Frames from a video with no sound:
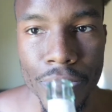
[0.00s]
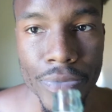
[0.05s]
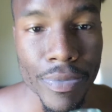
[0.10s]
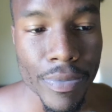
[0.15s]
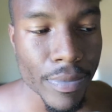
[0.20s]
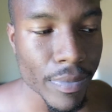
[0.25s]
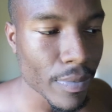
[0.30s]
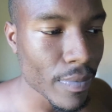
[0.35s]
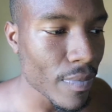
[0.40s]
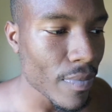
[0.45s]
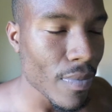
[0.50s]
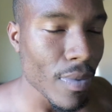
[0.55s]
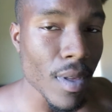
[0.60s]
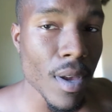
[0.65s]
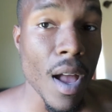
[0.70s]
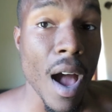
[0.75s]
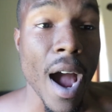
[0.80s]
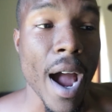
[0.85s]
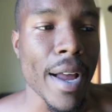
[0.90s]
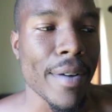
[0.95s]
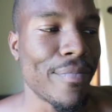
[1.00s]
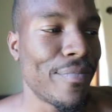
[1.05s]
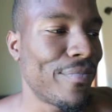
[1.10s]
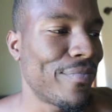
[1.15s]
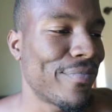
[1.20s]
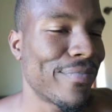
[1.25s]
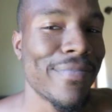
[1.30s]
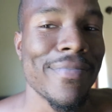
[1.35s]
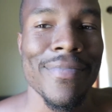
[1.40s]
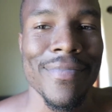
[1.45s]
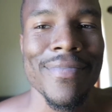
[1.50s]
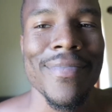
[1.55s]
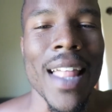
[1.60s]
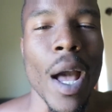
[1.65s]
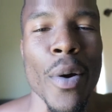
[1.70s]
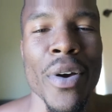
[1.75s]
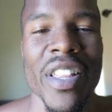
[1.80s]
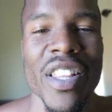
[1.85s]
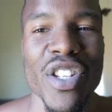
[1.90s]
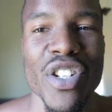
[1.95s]
All right,
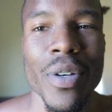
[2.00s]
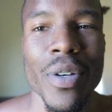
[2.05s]
now we're in the